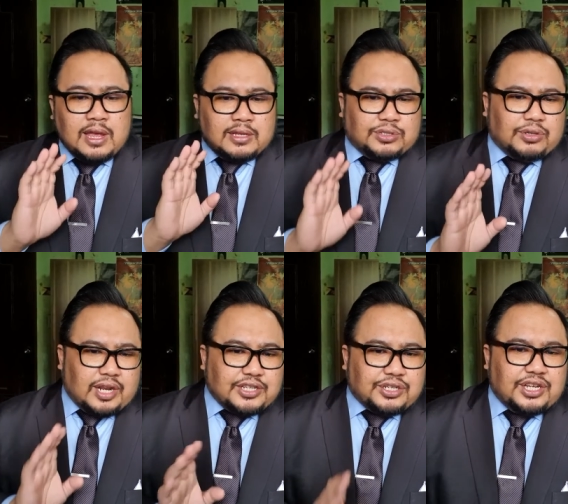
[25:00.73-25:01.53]
So
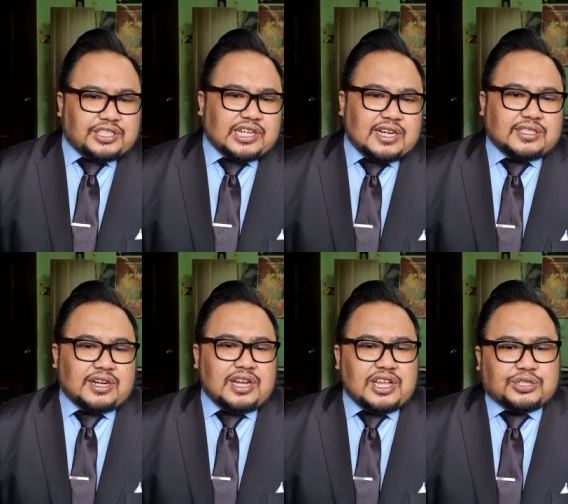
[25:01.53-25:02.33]
treasury shares
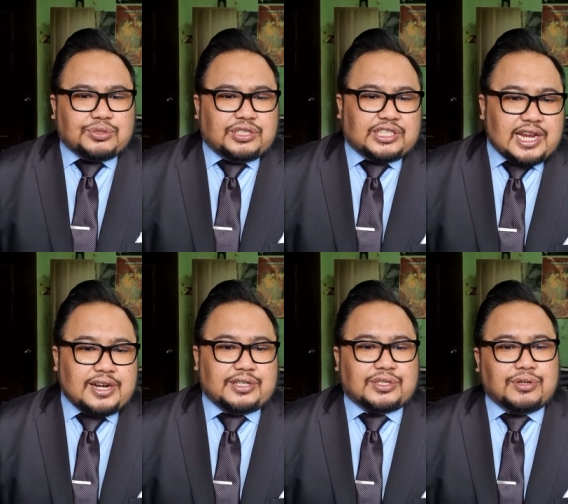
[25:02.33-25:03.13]
are issued
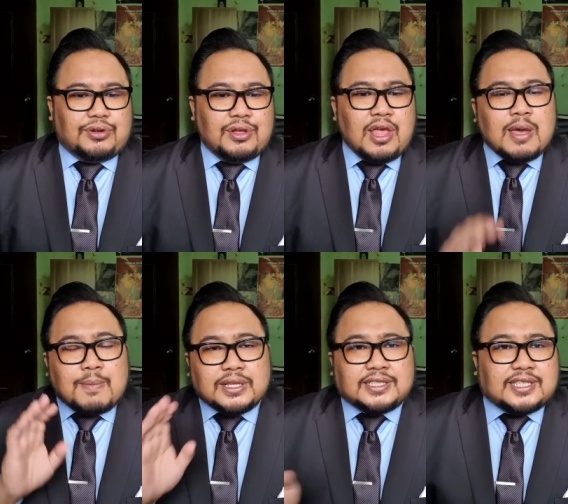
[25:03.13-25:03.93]
shares, no? But